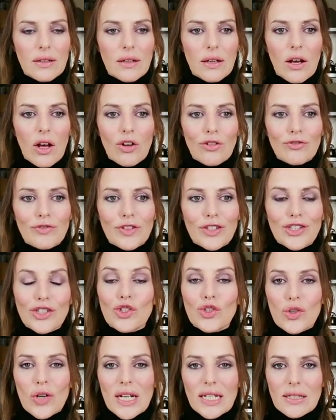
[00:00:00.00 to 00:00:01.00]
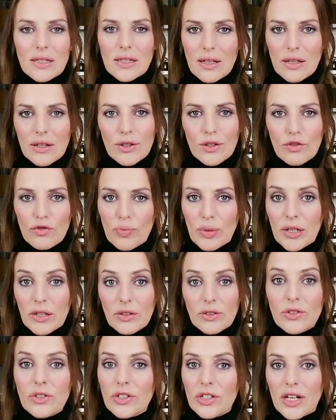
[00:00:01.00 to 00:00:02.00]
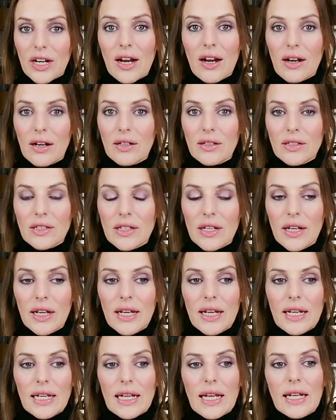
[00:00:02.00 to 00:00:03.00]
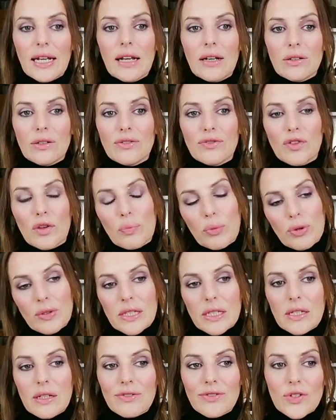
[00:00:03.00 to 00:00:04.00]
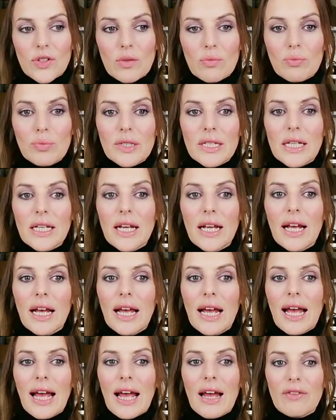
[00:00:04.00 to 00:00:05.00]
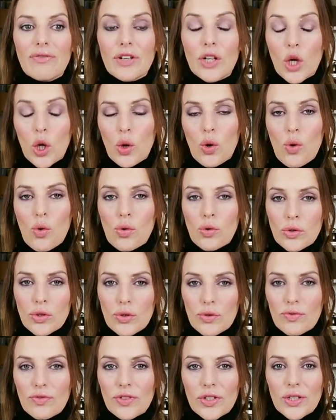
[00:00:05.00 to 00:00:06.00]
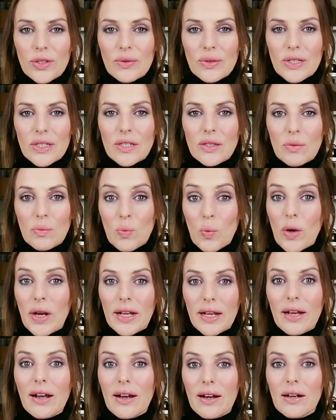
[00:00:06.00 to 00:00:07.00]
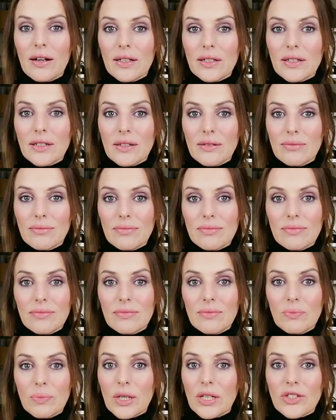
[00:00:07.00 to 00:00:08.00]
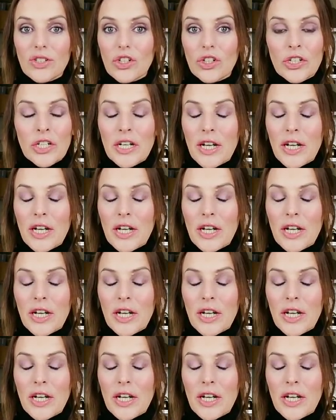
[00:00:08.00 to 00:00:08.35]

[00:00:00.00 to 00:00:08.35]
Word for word: of the stress that you've been under card. Get out of the prison of somebody having a hold over you in some way card. Because you're